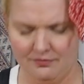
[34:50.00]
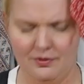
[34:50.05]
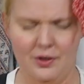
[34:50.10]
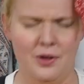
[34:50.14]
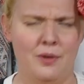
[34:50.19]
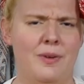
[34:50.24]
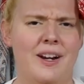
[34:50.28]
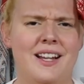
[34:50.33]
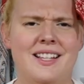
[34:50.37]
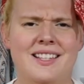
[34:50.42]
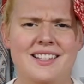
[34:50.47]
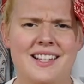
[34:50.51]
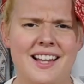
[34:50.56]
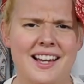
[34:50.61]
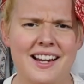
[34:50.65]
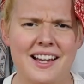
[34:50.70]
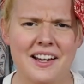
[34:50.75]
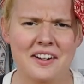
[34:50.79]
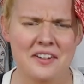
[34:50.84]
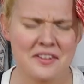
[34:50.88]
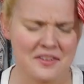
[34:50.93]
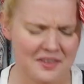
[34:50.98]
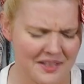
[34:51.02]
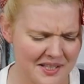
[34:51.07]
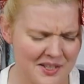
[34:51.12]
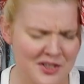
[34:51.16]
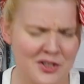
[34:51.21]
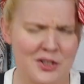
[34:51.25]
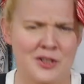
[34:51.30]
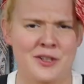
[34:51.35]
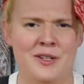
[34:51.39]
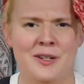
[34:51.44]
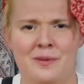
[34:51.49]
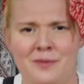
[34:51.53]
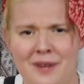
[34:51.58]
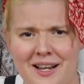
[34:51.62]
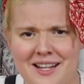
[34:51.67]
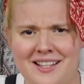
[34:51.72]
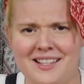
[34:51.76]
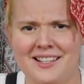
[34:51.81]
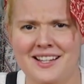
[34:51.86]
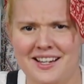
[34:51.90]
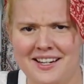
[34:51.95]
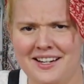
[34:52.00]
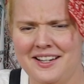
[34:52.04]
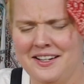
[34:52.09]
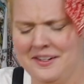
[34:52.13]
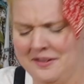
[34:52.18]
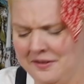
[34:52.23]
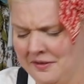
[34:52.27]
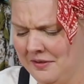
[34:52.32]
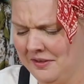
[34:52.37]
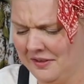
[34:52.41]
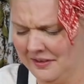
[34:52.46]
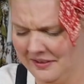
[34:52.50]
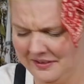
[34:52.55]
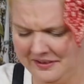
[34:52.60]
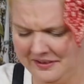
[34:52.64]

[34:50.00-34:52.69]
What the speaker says: or right side out. Let's turn it right side out.